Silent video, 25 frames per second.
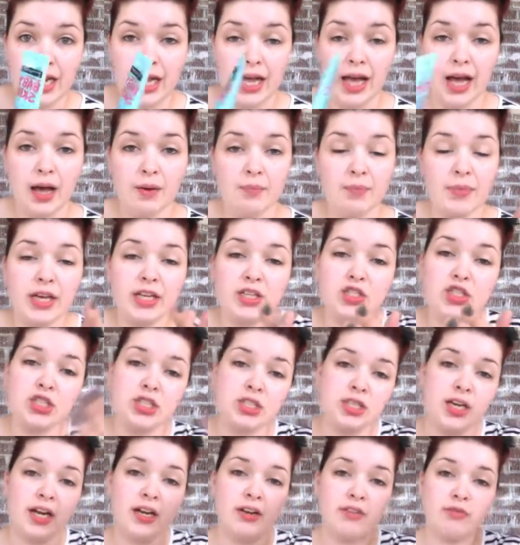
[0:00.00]
It
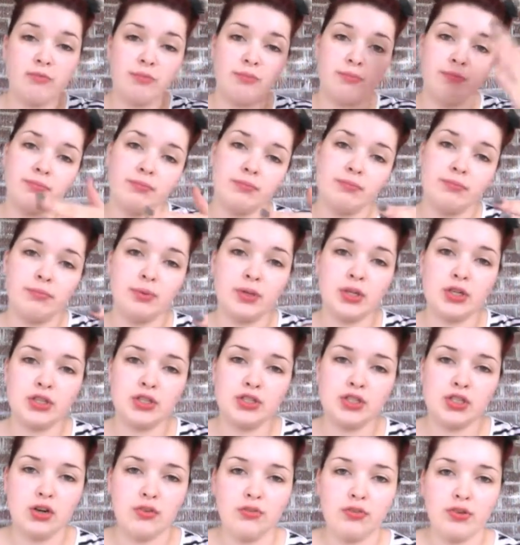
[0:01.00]
just kind of
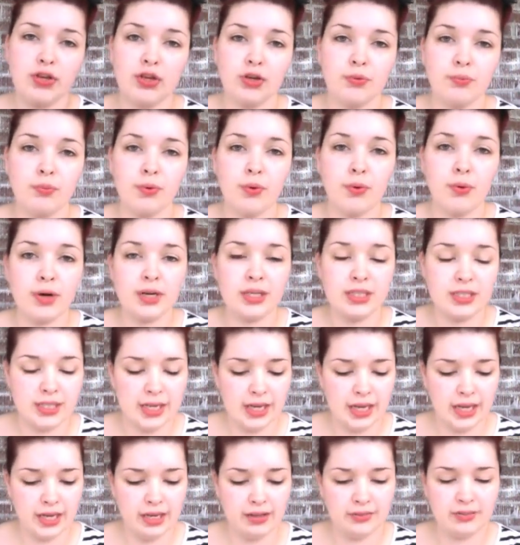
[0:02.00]
blurs over your pores.
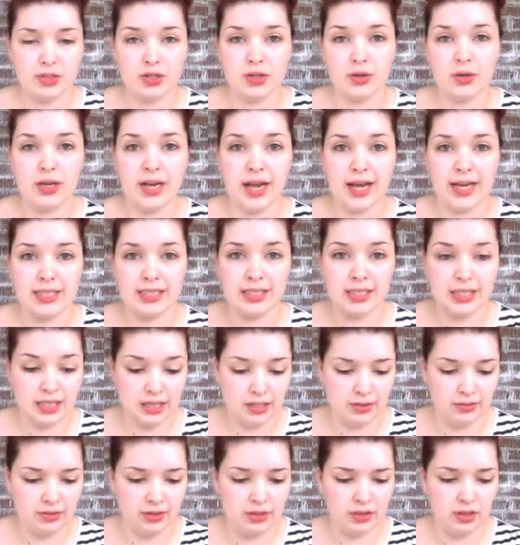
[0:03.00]
It gives you a nice
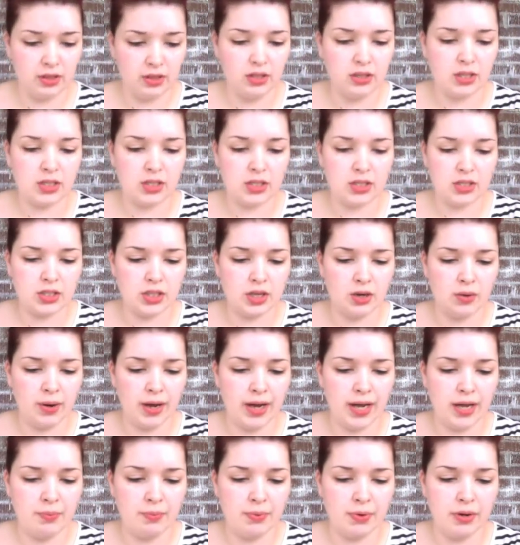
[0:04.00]
even look. So
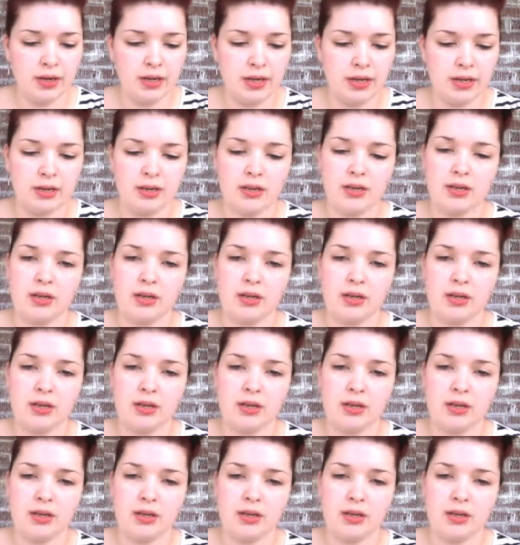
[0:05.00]
I put